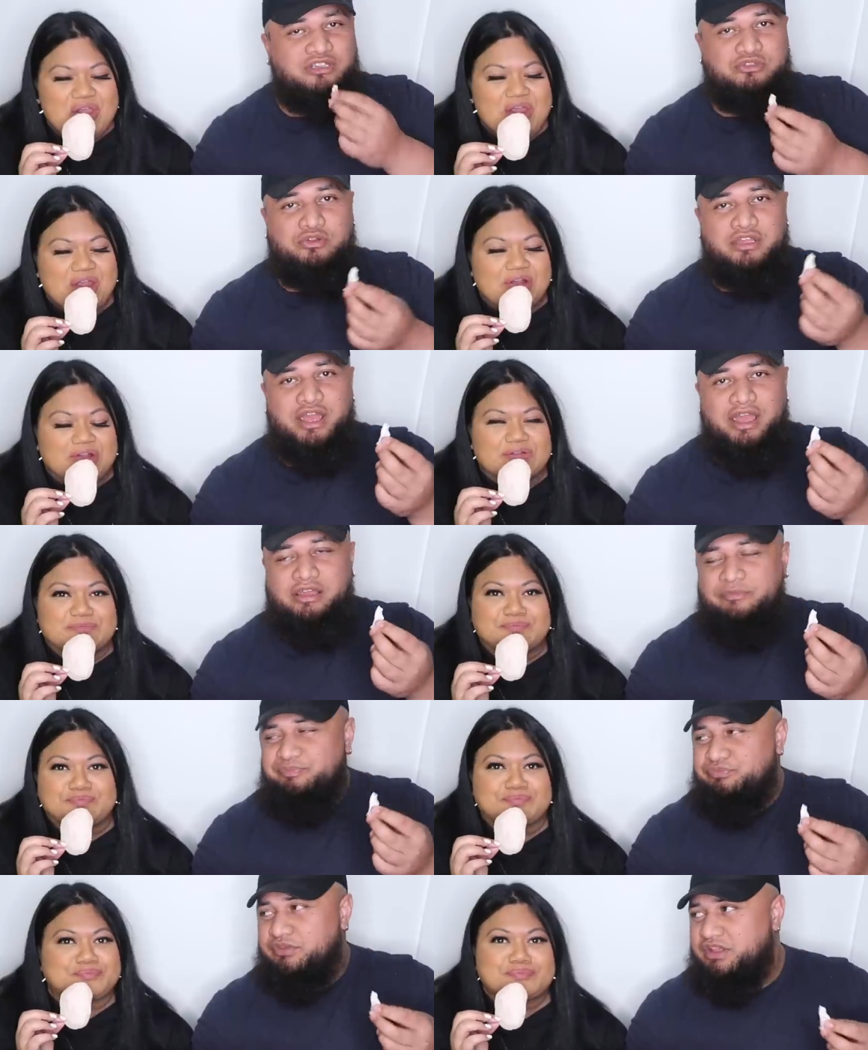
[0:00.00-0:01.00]
Speaker 1: That's all it ate.
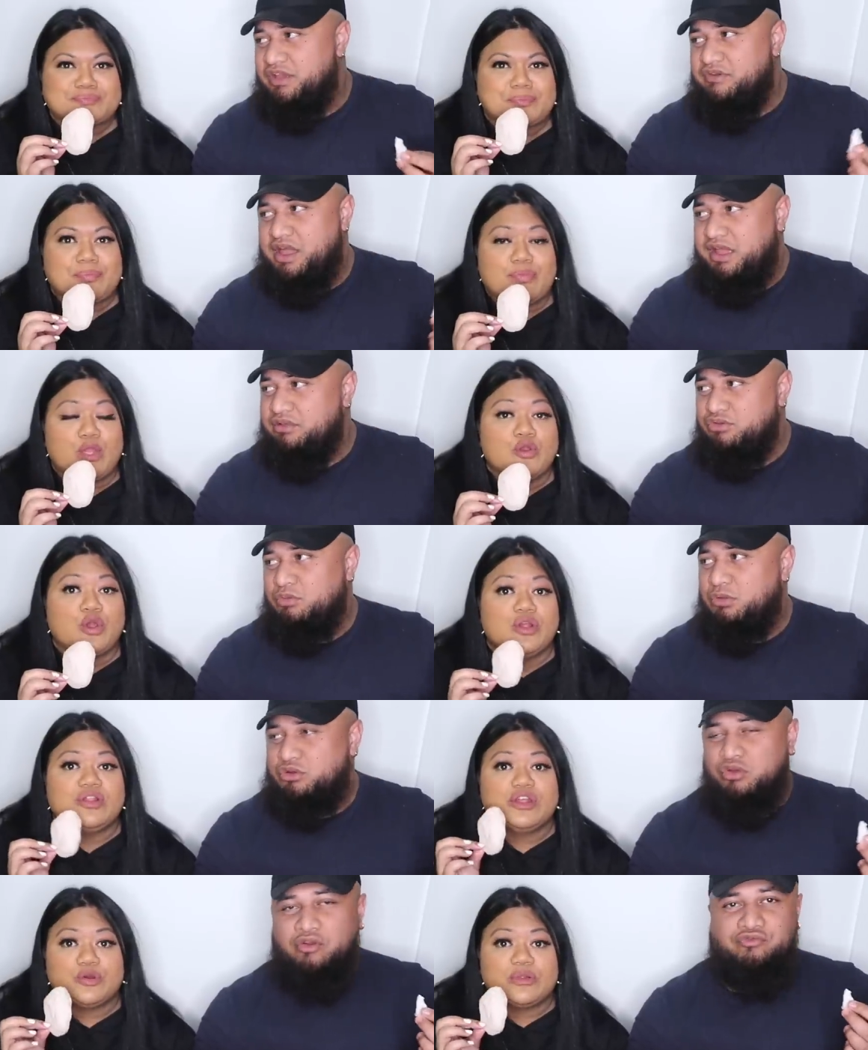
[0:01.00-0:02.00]
He never ate normal
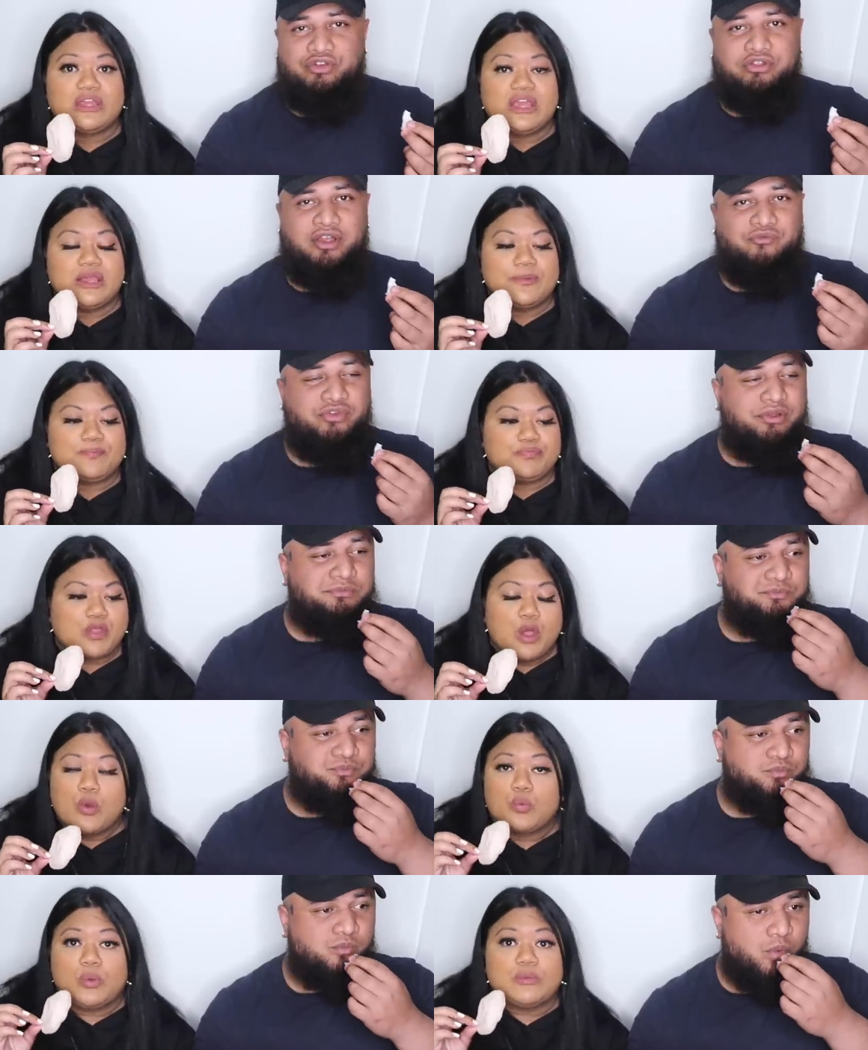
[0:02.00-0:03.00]
dog food, nothing.
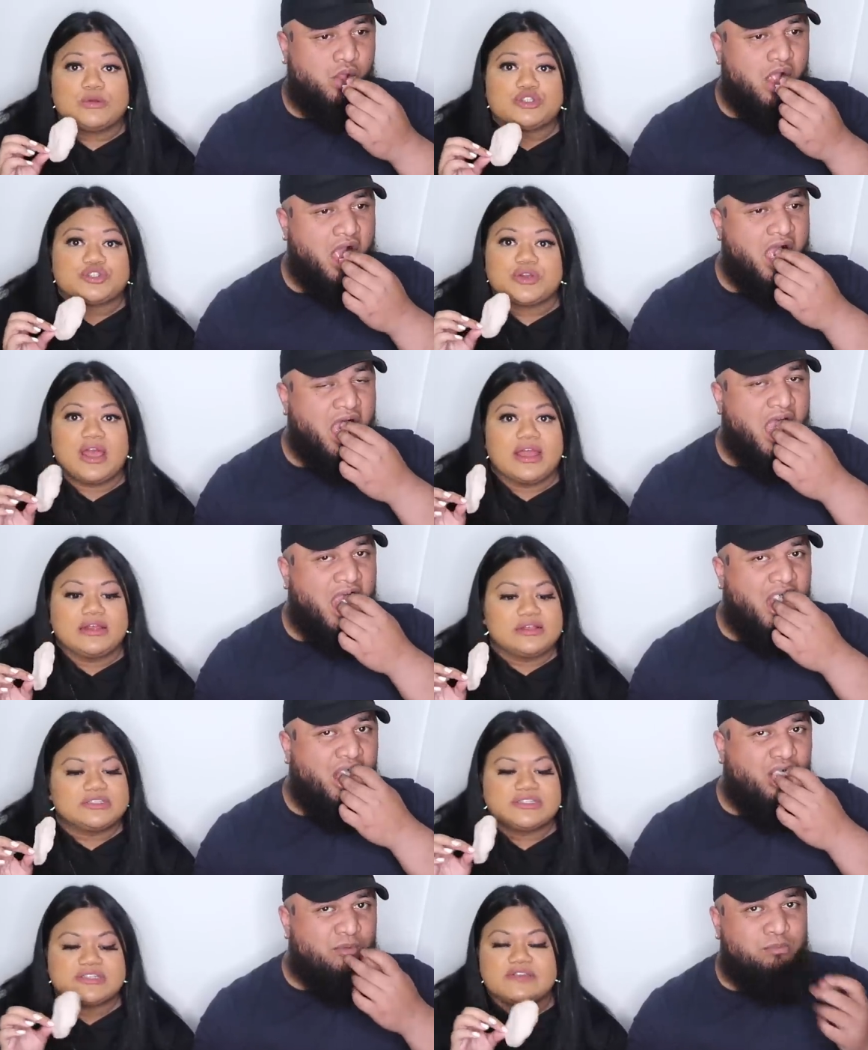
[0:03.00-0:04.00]
Speaker 2: We would try and
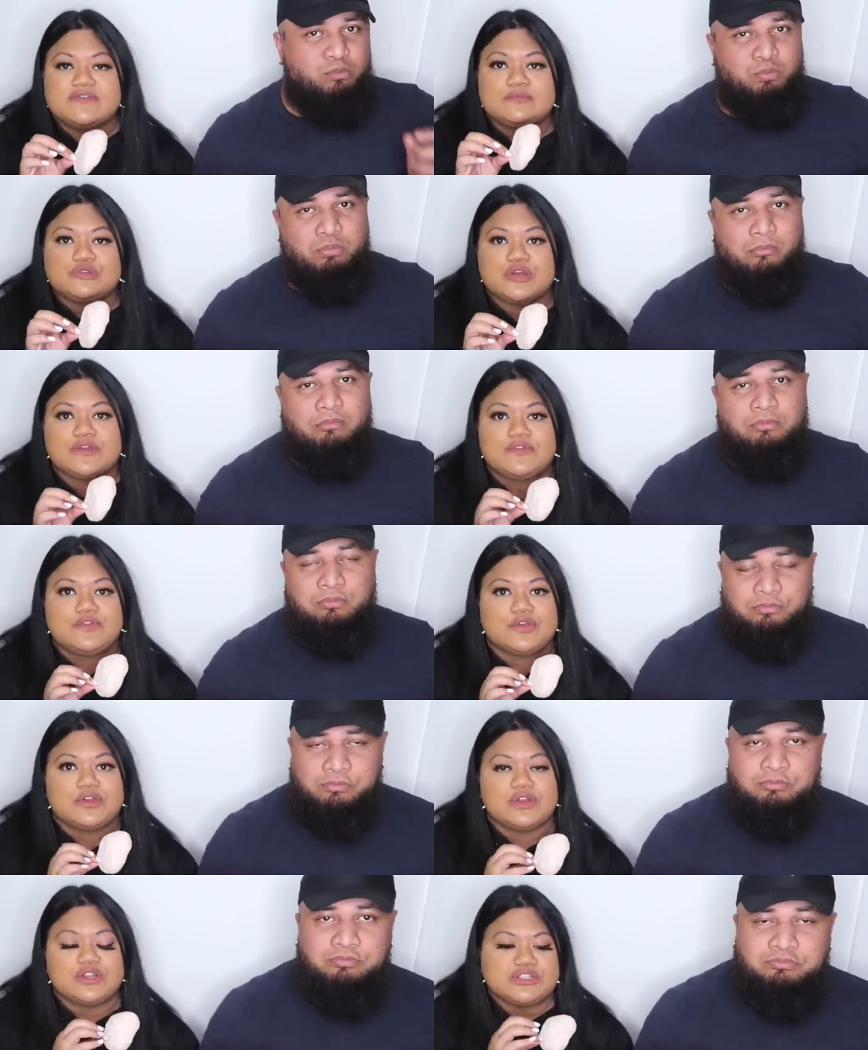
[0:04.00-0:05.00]
just give him dog food
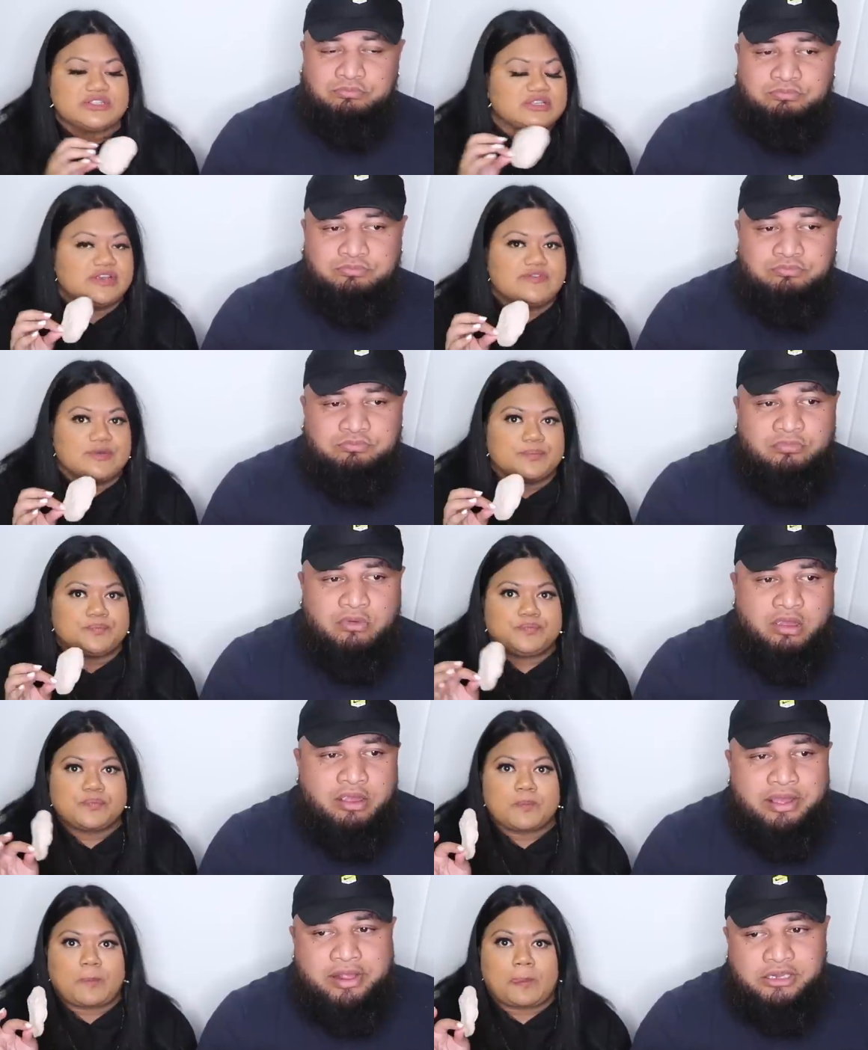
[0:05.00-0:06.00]
mm. and just leave him.
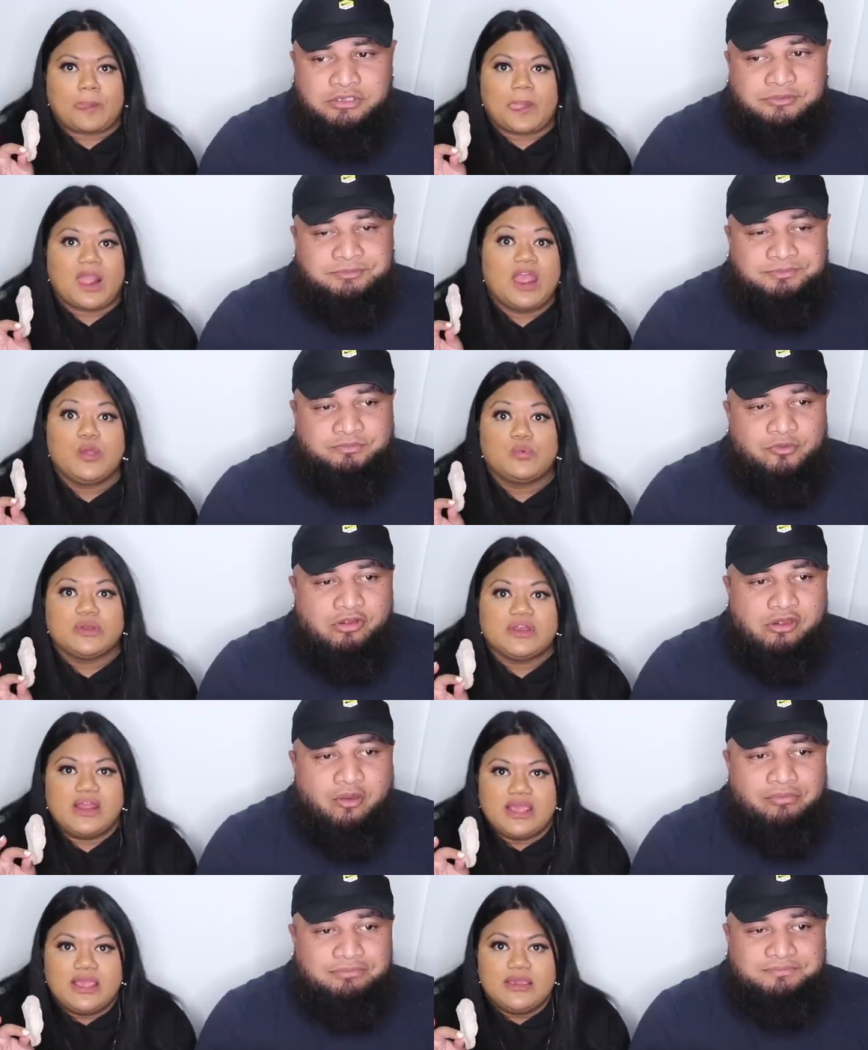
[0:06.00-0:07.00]
He wouldn't
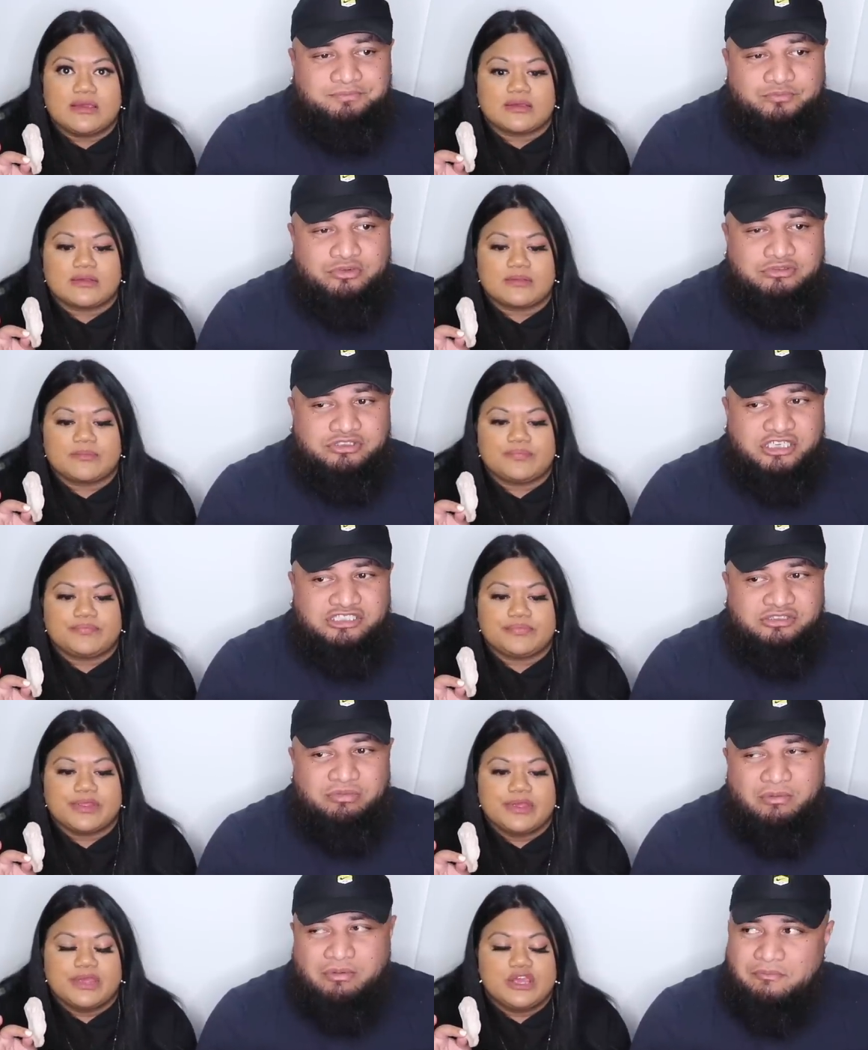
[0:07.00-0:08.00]
eat. He wouldn't touch it.
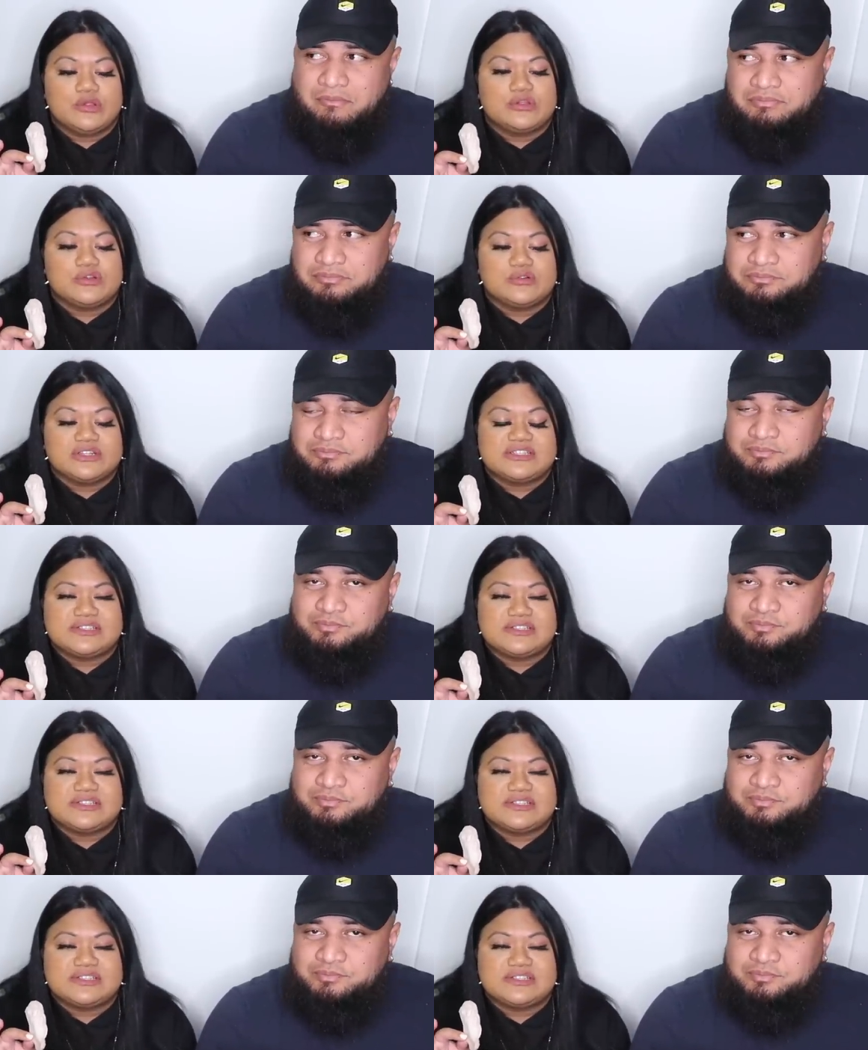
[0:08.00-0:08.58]
He'll literally